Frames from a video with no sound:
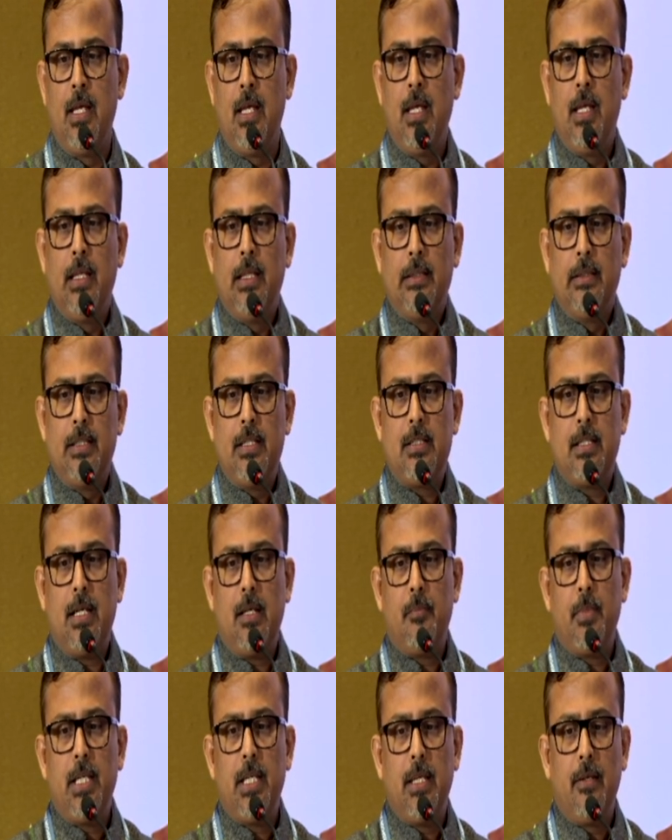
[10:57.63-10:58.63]
These are
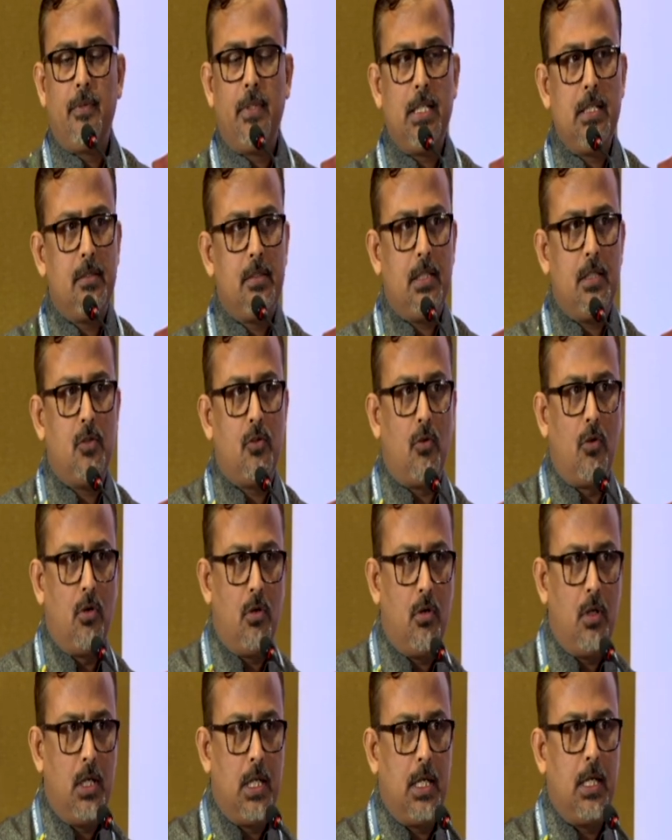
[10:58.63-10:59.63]
my evidences.
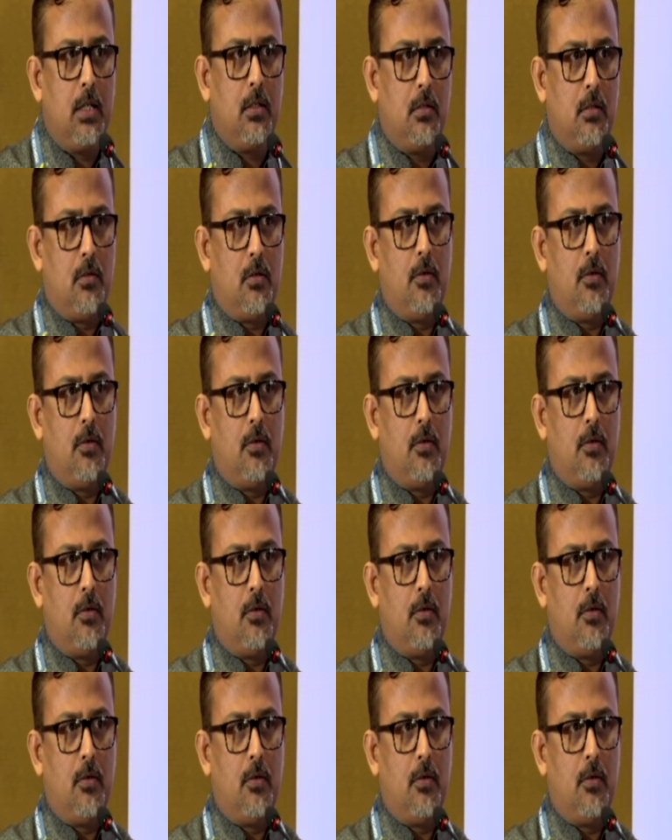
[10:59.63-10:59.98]
All are of